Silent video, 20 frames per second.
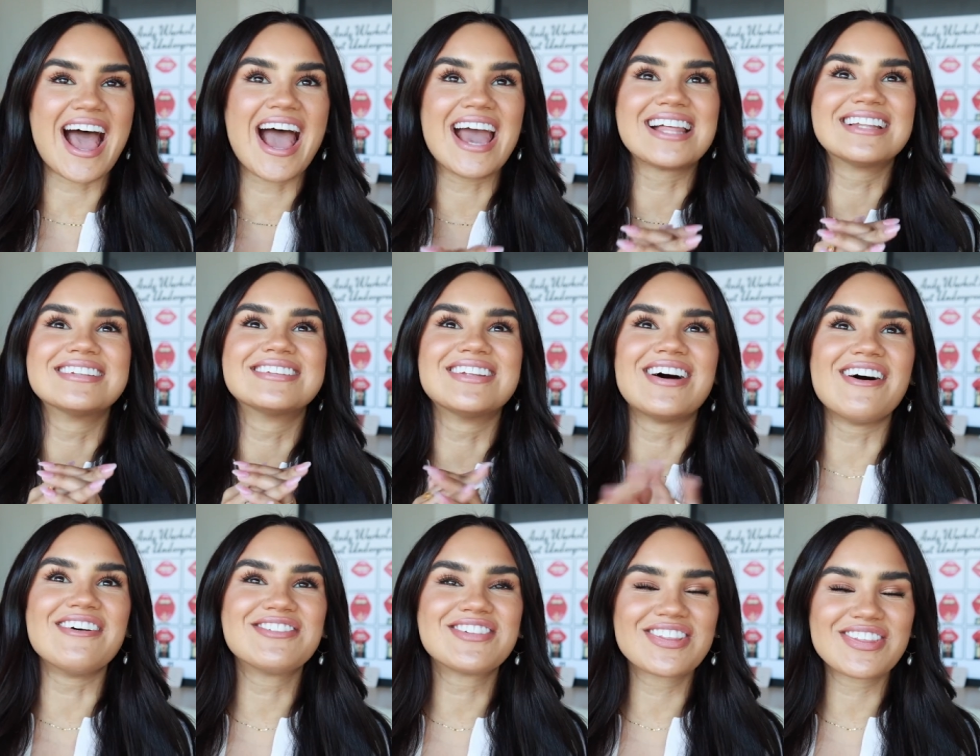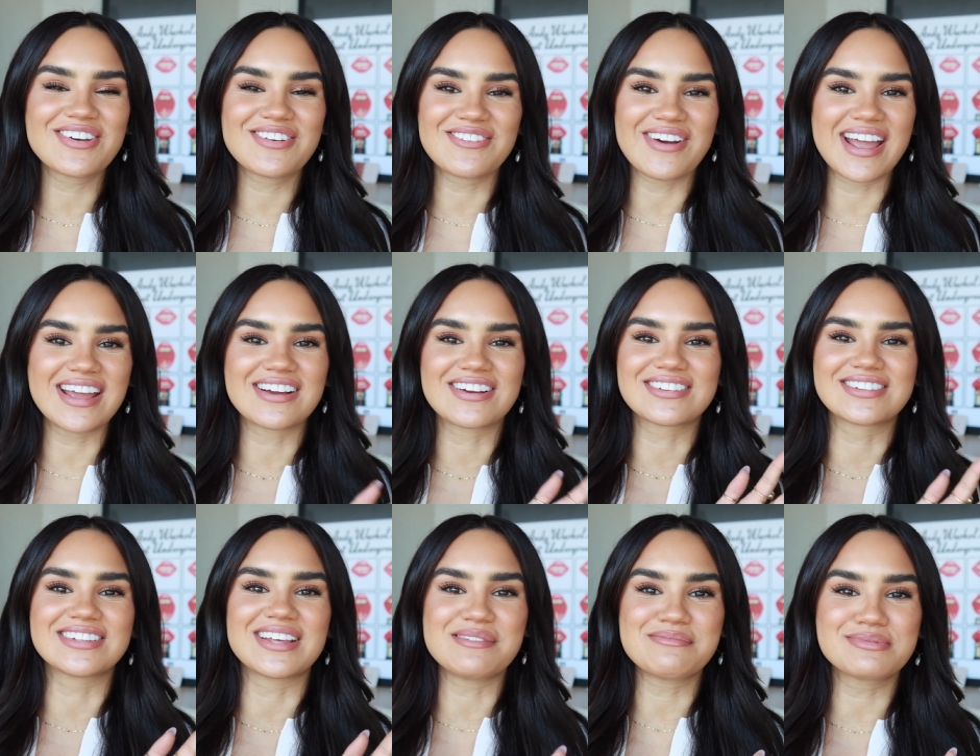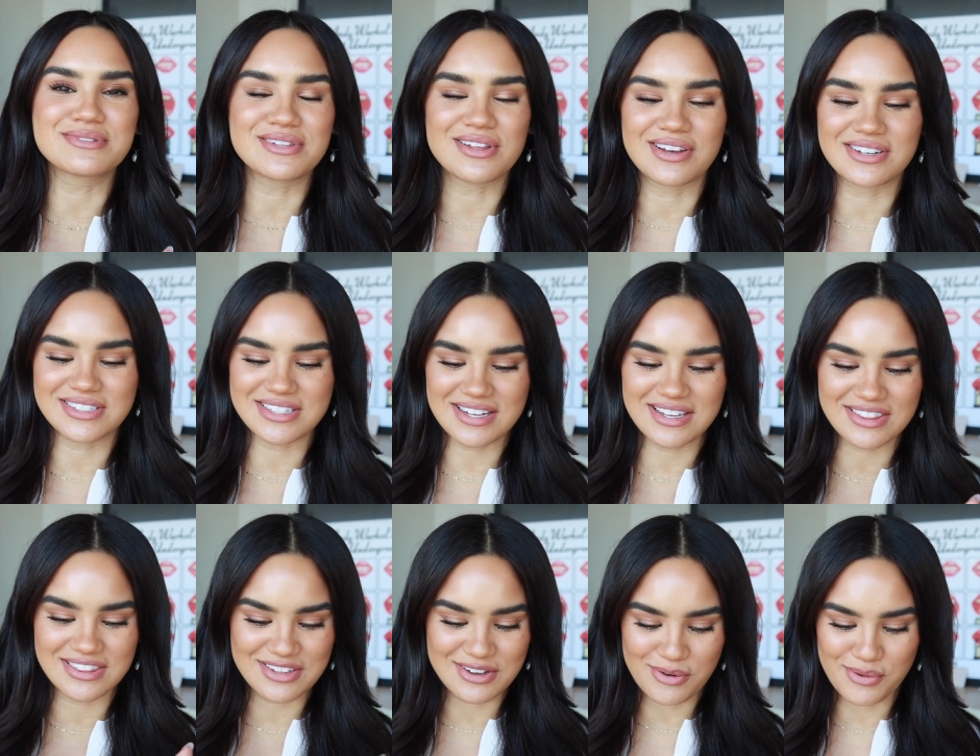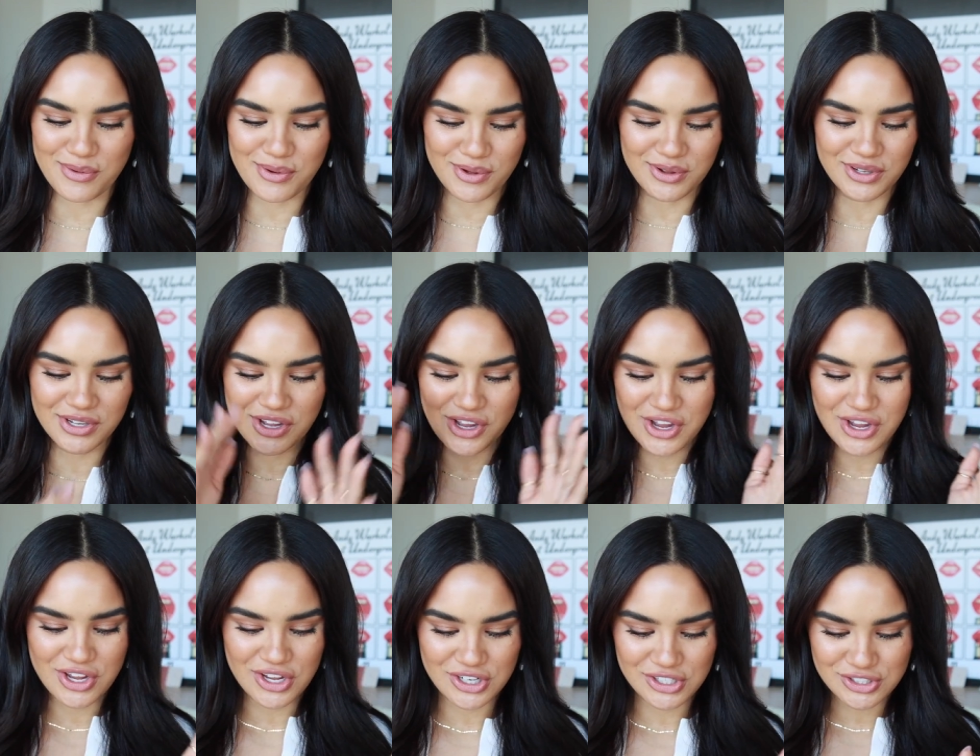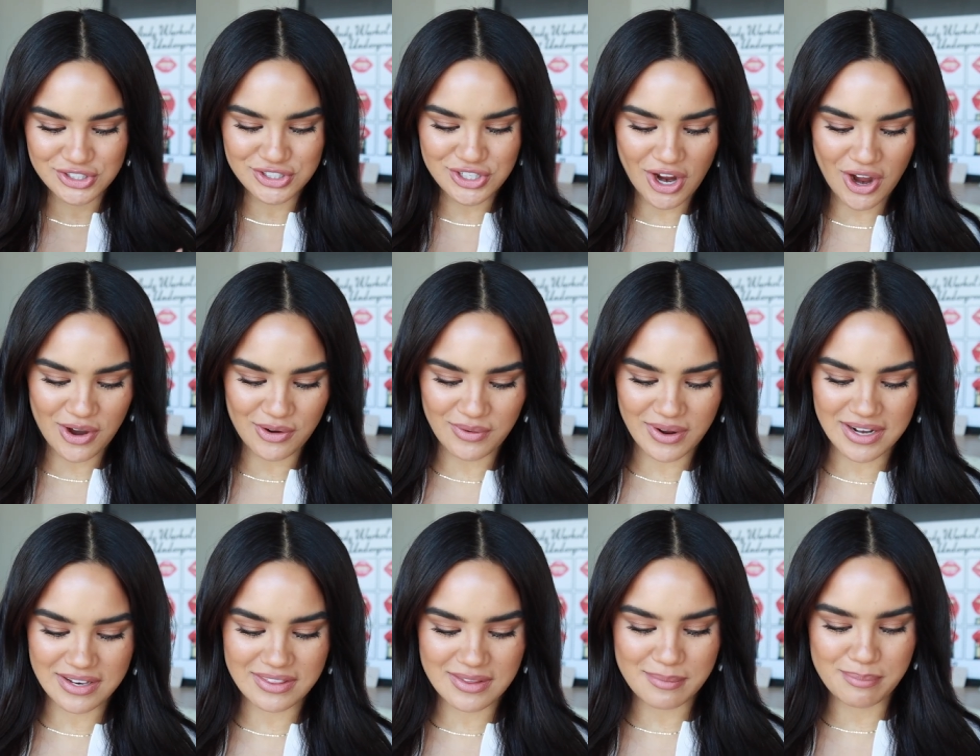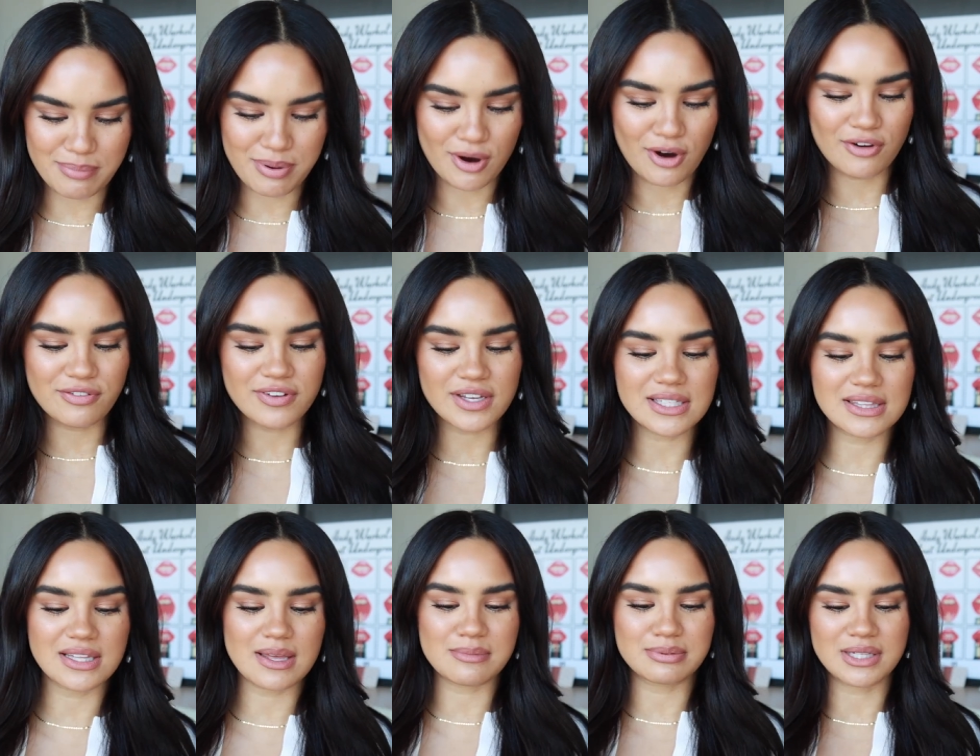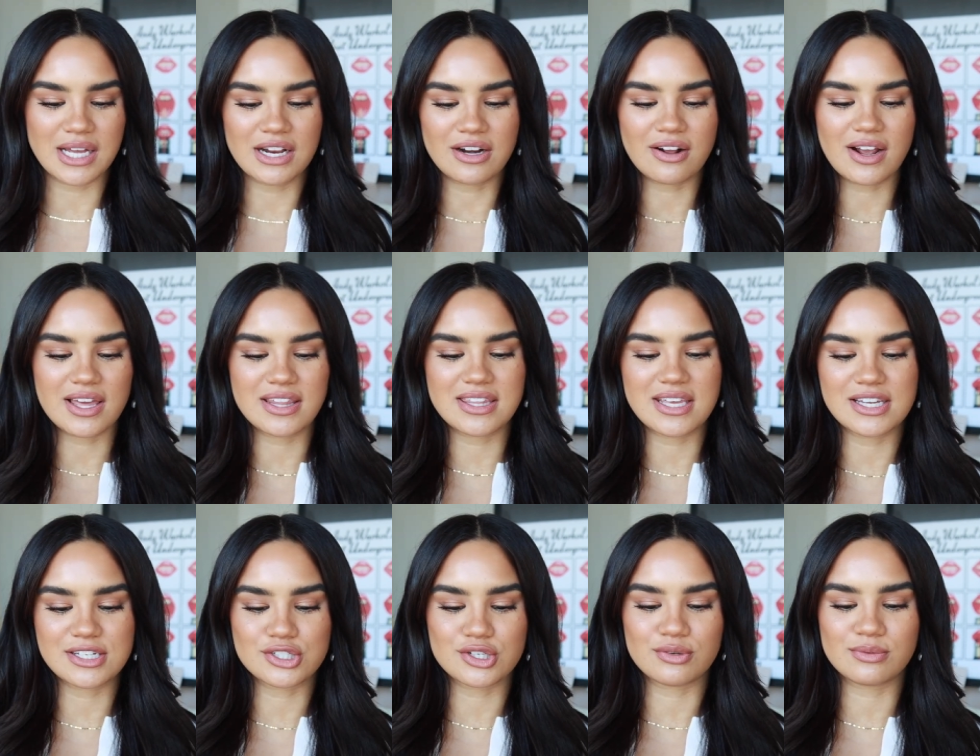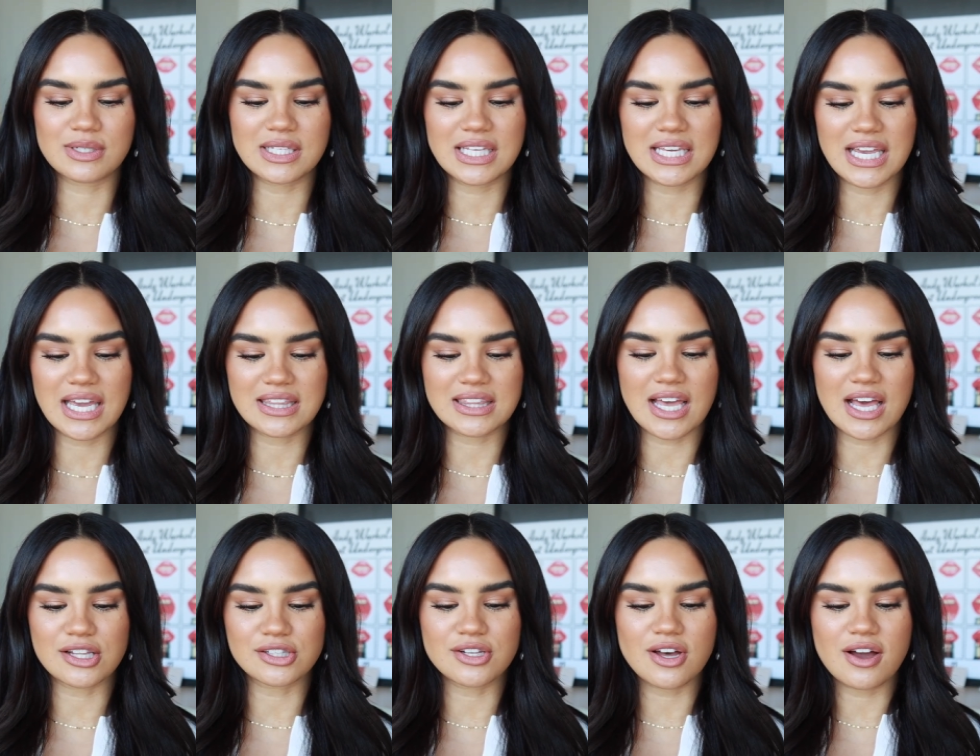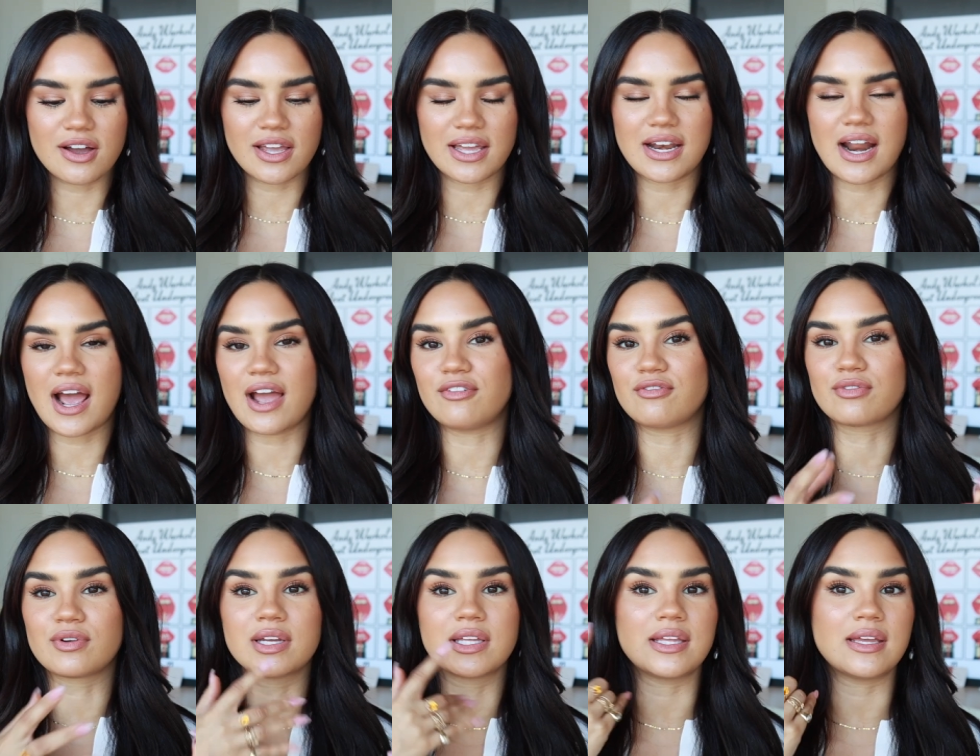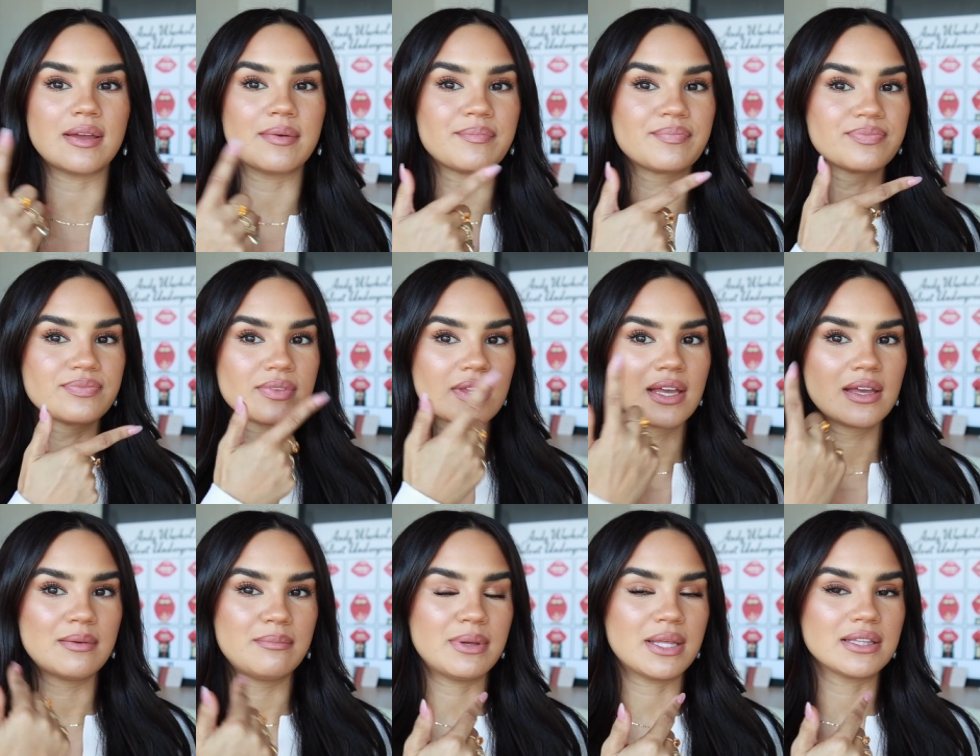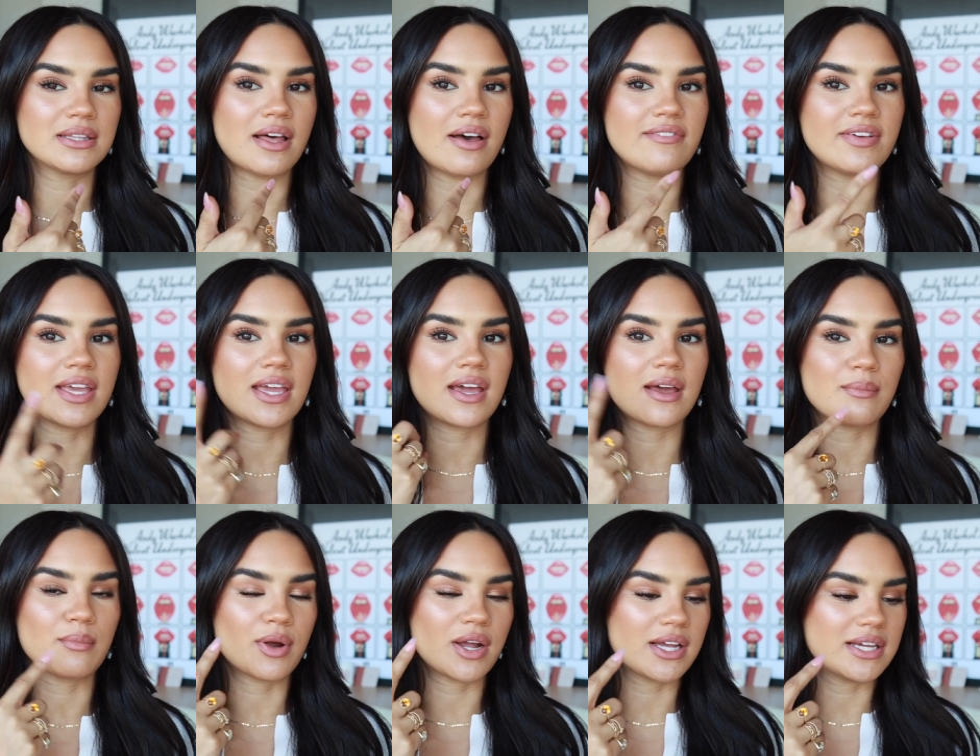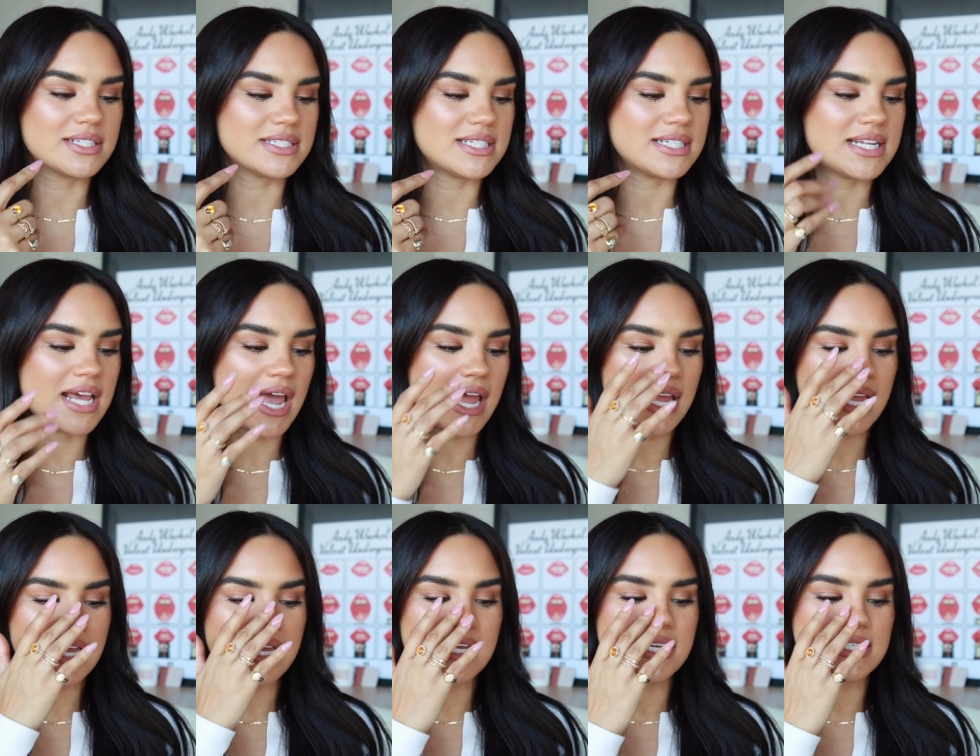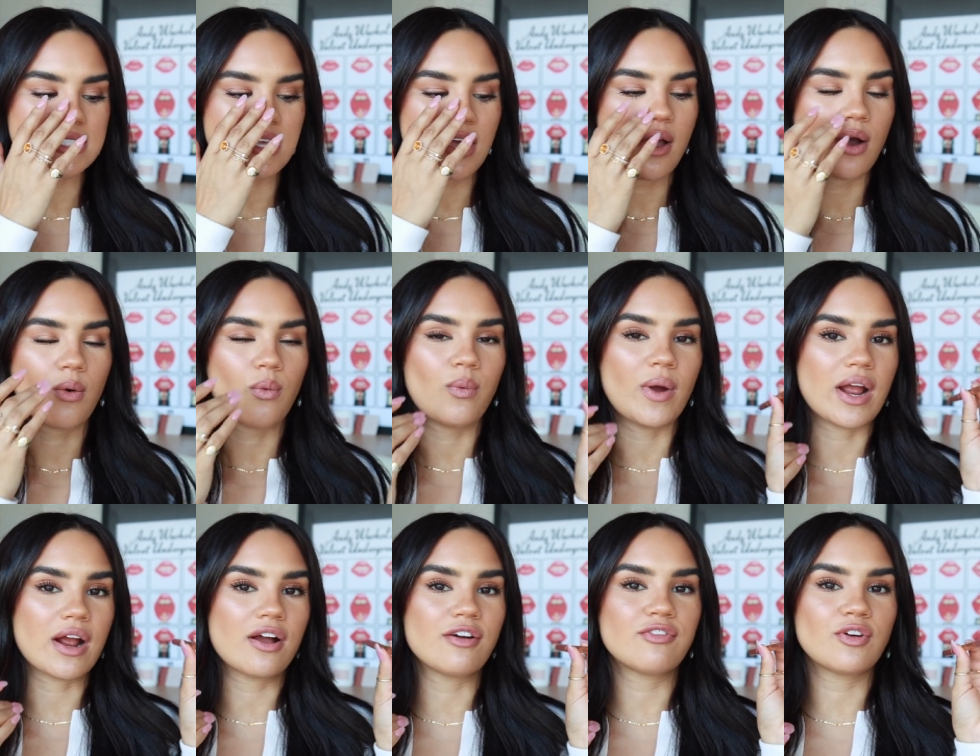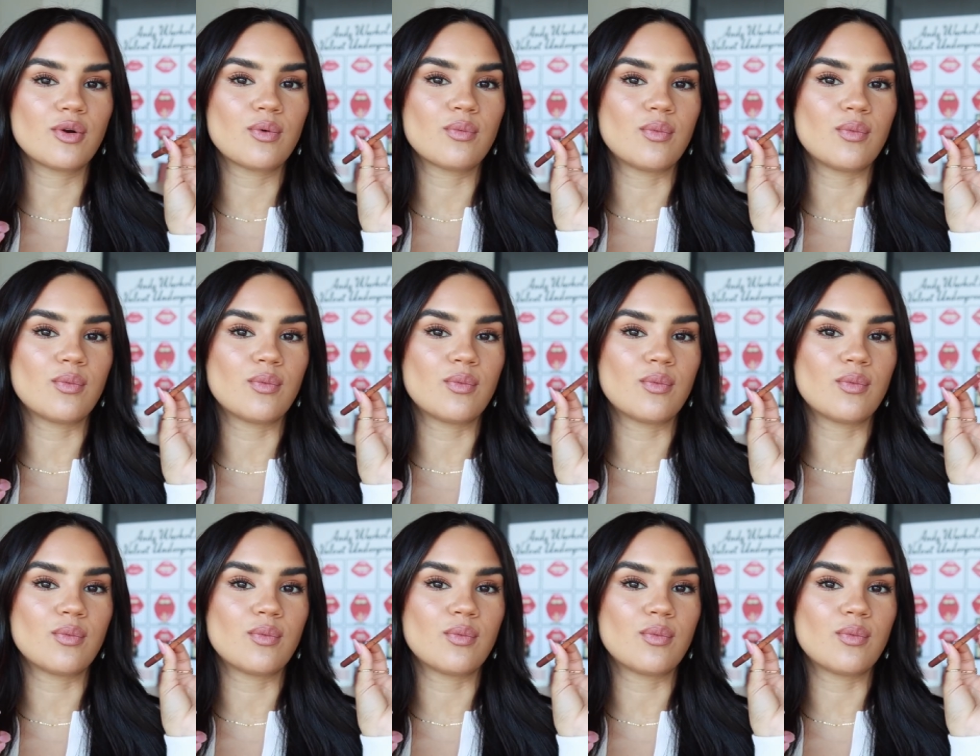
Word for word: I loved the way her lips looked in the whole show. And the perfect lip liner, I think, to really get that look, and I've really been loving it and wearing it today, is Wherever